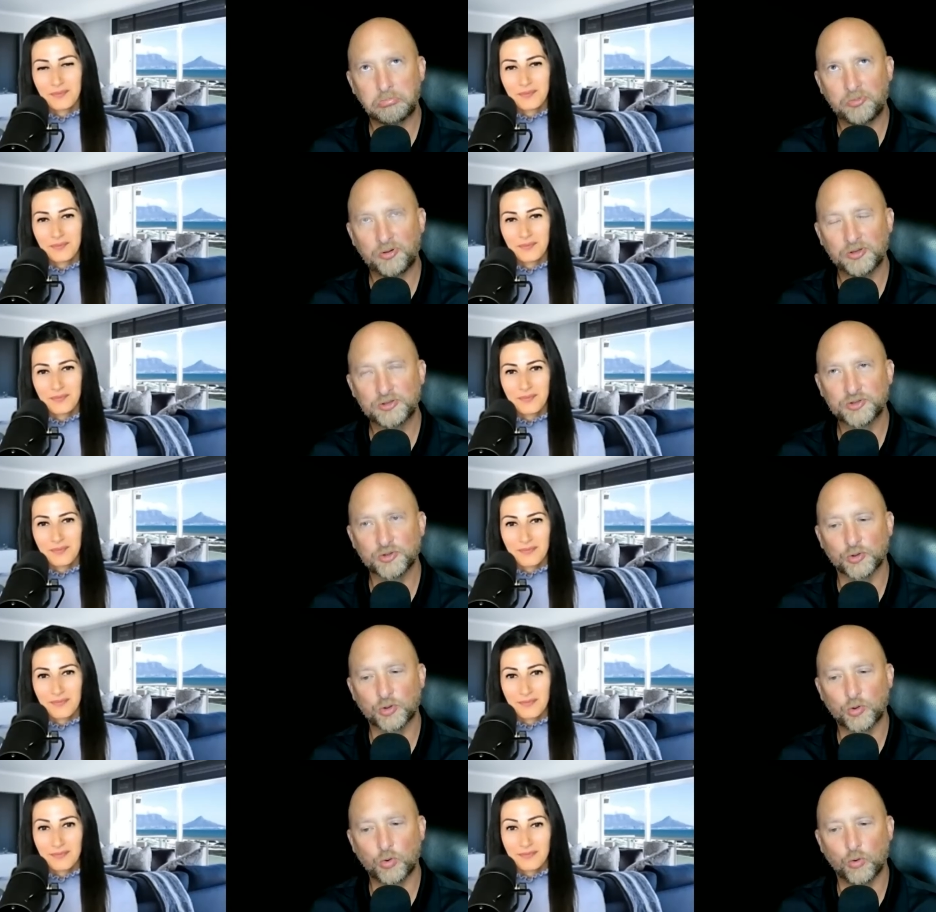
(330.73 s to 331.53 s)
Speaker 1: put
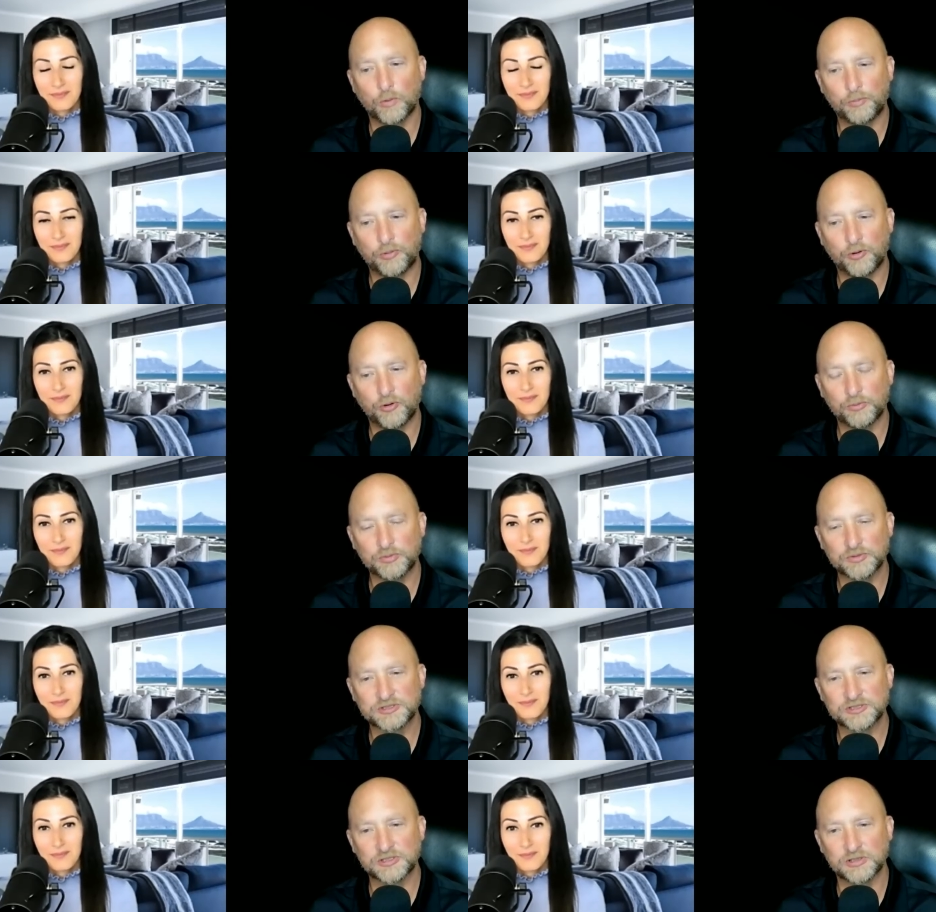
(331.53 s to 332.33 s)
your core
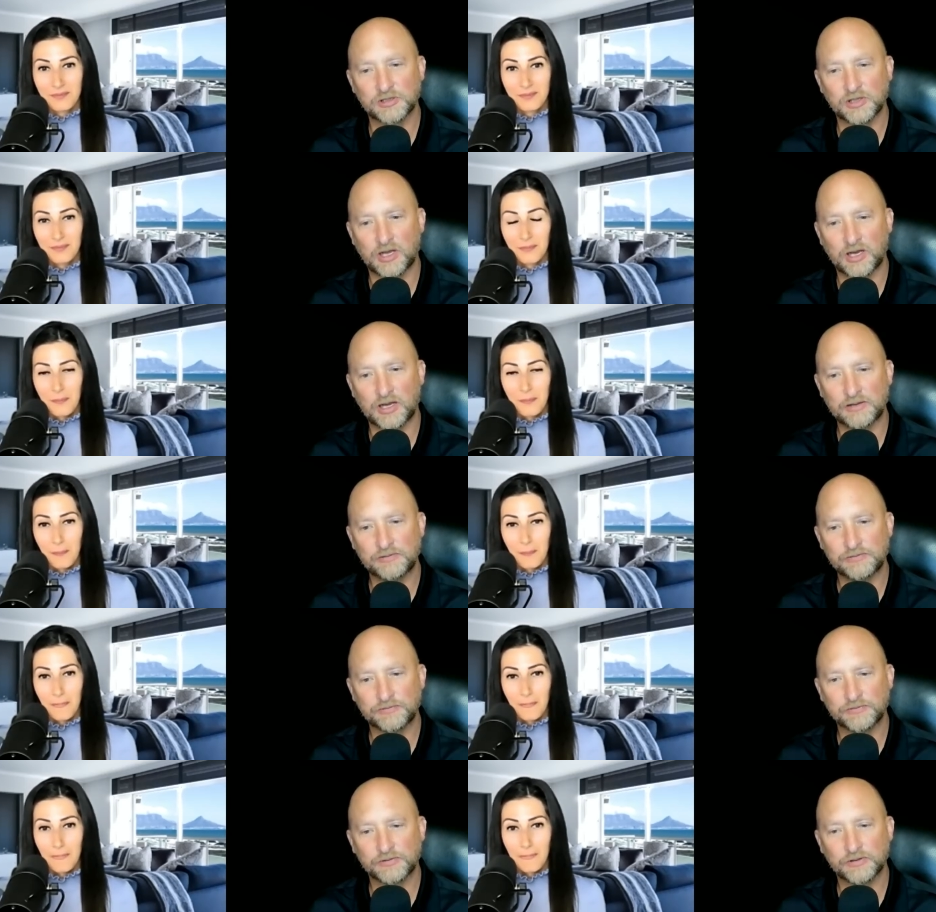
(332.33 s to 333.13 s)
purpose in
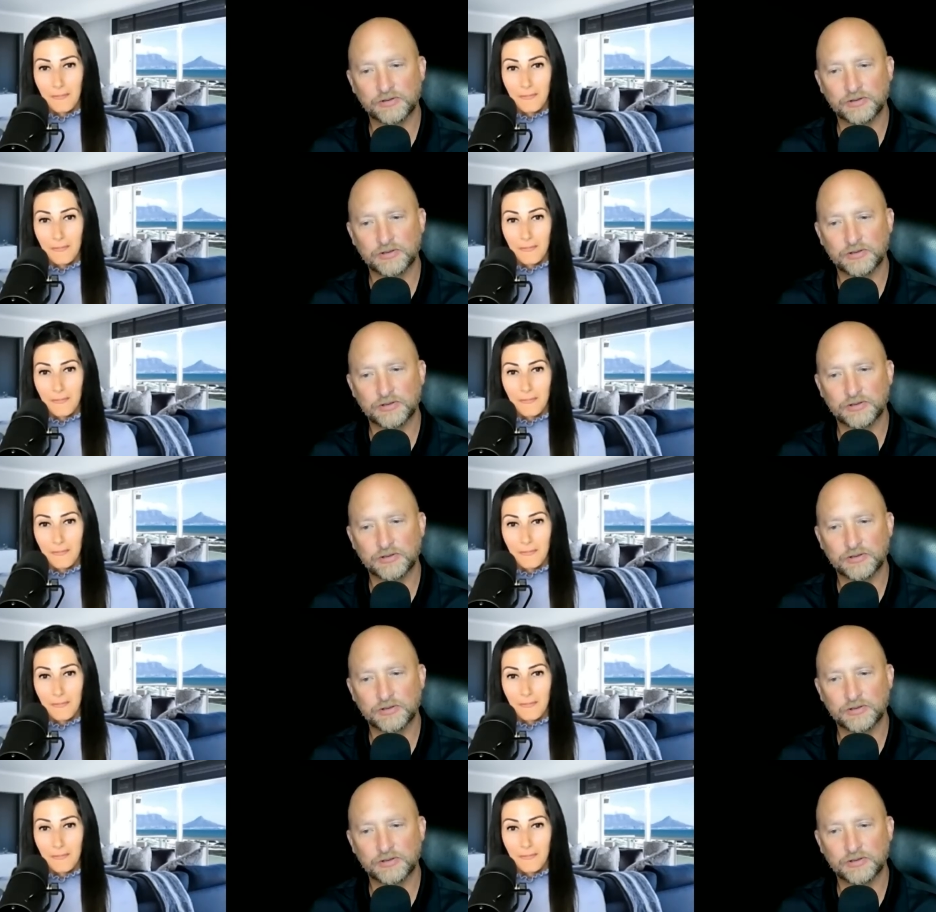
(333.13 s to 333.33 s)
life